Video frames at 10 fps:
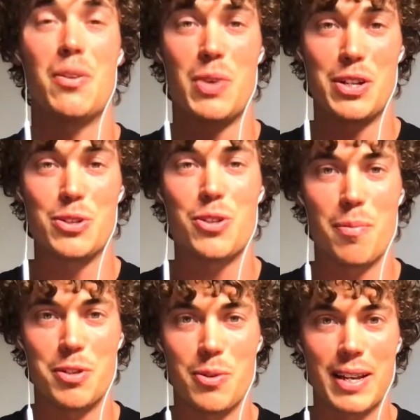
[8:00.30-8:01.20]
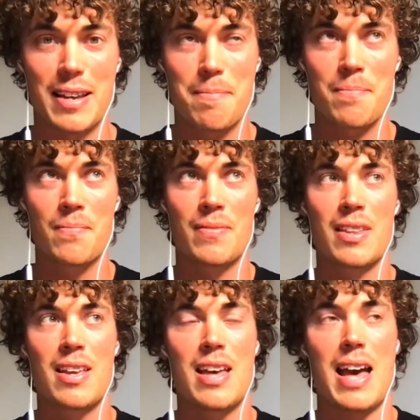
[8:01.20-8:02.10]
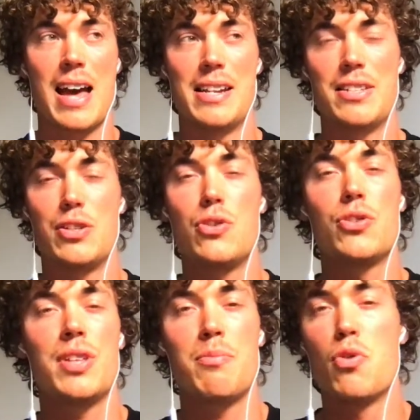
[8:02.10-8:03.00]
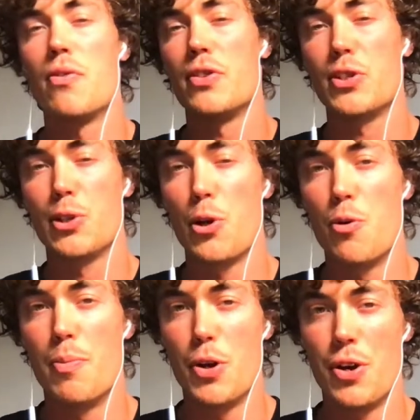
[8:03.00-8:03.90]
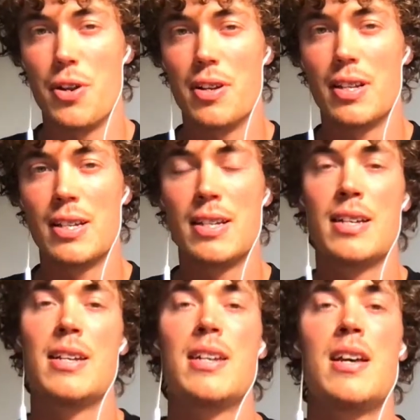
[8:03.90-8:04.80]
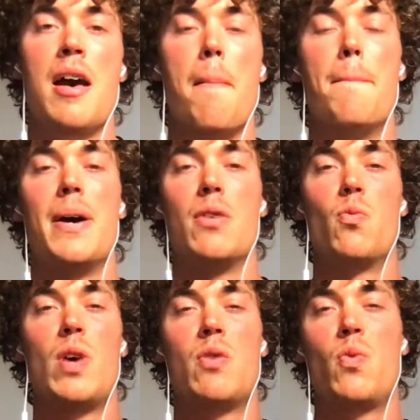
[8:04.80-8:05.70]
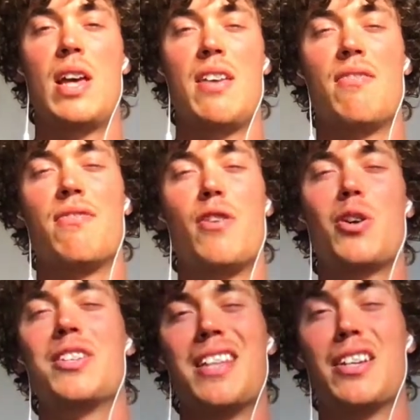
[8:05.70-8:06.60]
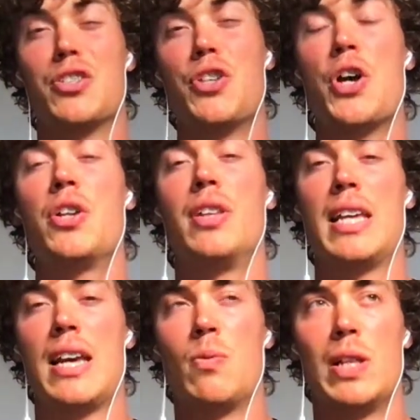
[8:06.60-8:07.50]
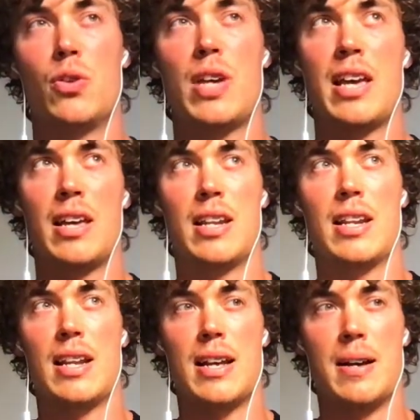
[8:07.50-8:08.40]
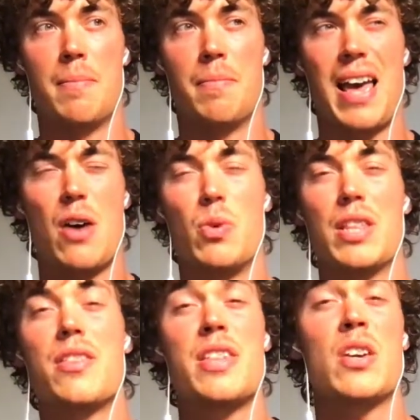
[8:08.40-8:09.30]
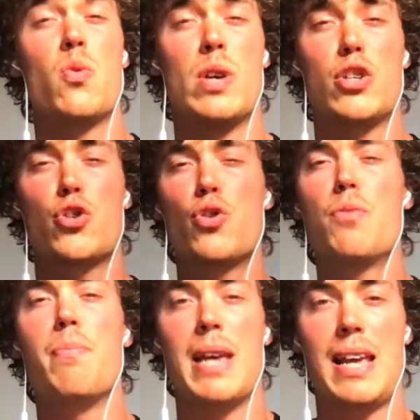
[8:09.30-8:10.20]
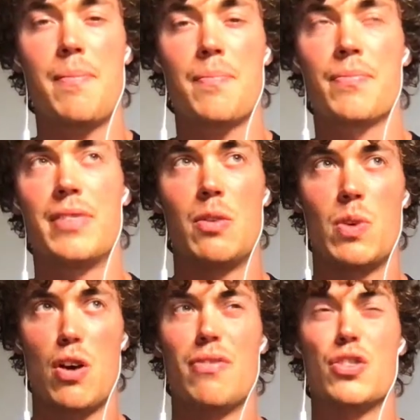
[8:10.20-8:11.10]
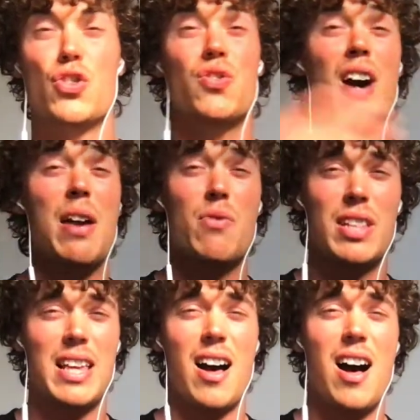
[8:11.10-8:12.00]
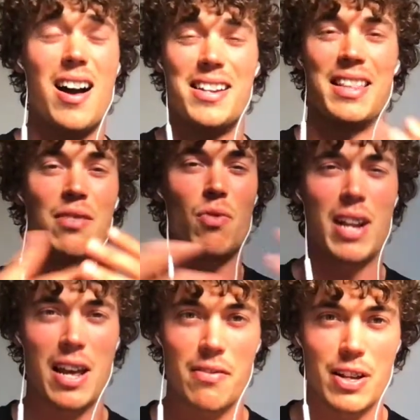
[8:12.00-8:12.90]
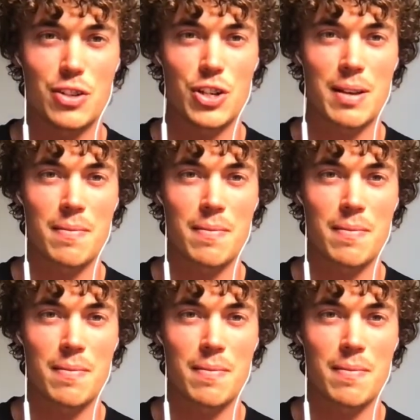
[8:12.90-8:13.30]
when you stop doing it. And it's usually more of a slow burn. But when we're focused externally and we're looking at how we think we should be, then we often try really hard and then run out of energy.